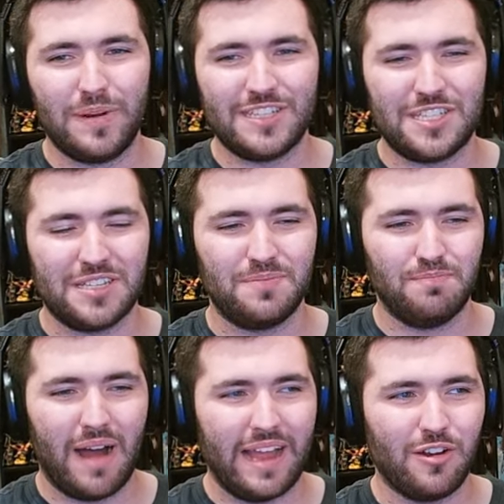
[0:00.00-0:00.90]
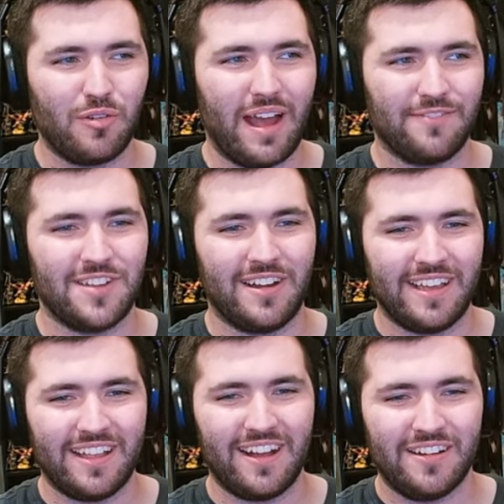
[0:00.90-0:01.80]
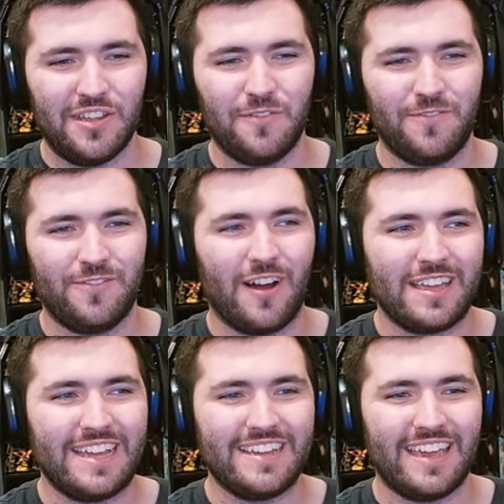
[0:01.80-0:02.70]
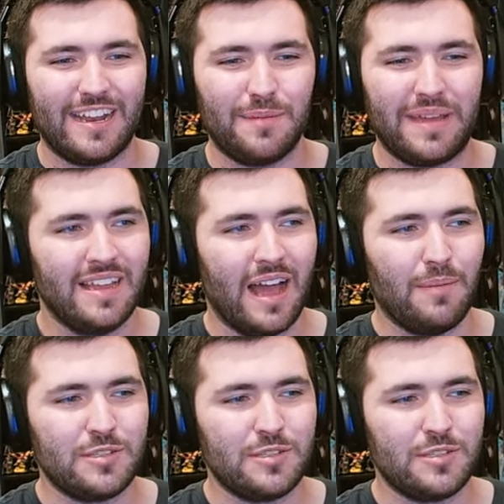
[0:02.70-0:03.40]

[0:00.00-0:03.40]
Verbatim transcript: it says Minecraft on it? Are you fucking kidding me? How much